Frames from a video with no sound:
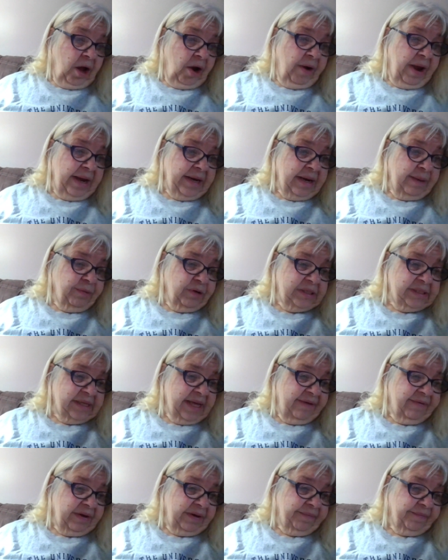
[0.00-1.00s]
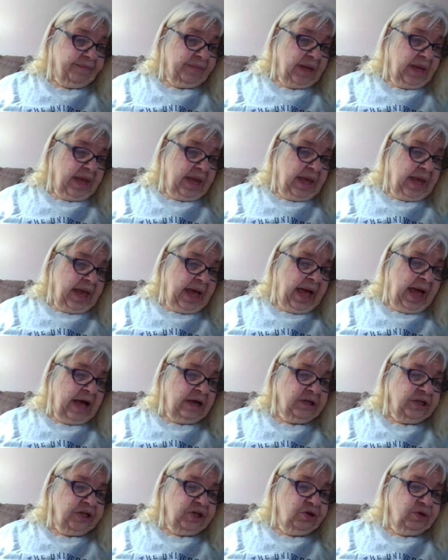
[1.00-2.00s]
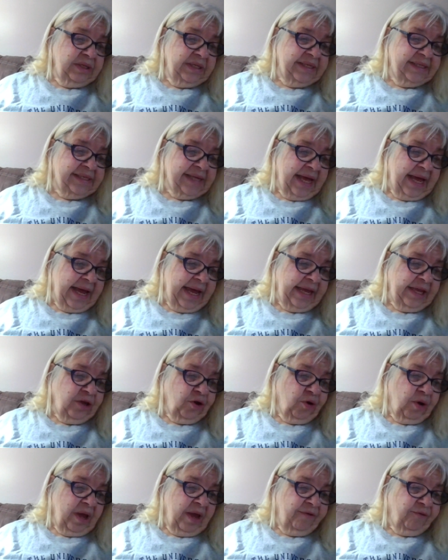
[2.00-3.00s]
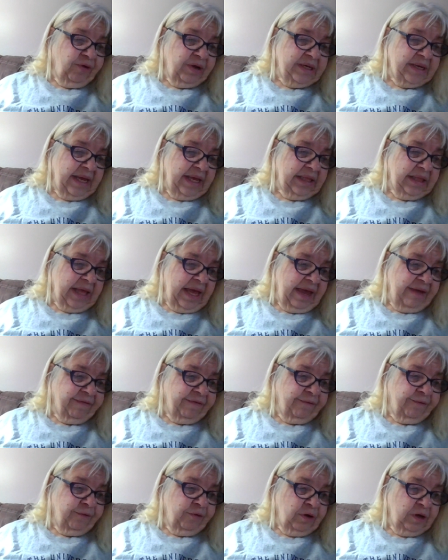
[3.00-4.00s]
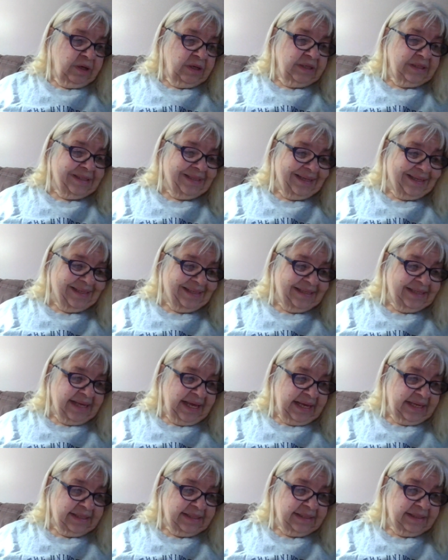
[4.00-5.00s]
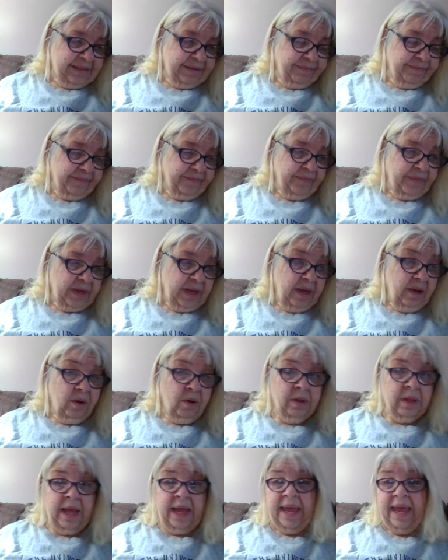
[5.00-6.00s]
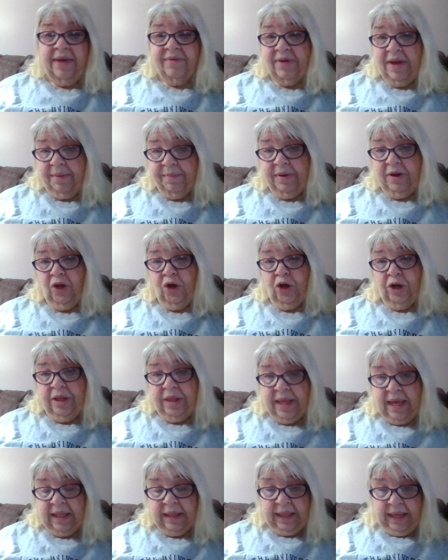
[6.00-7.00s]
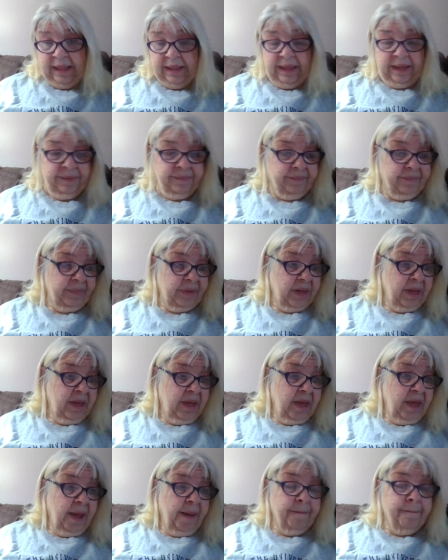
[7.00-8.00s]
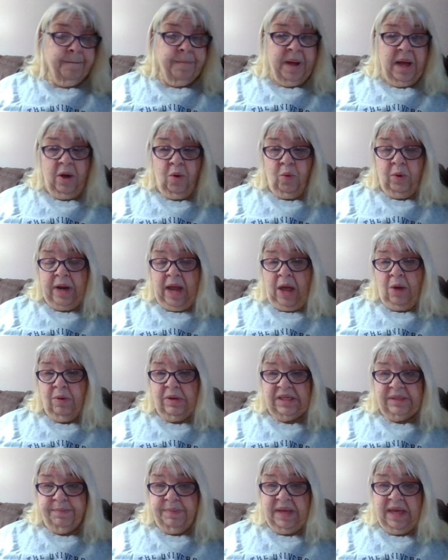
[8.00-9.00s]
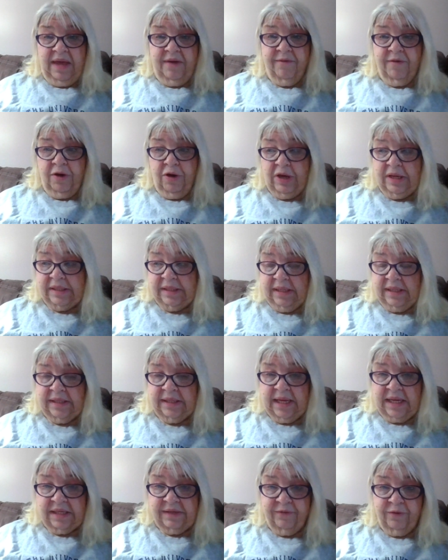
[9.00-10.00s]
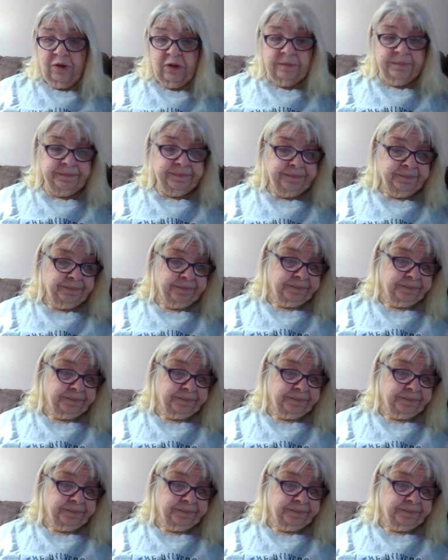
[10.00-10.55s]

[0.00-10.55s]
All right, number seven. How do you design your everyday life for success? Well, I have not been good at that lately. But when I was being very successful,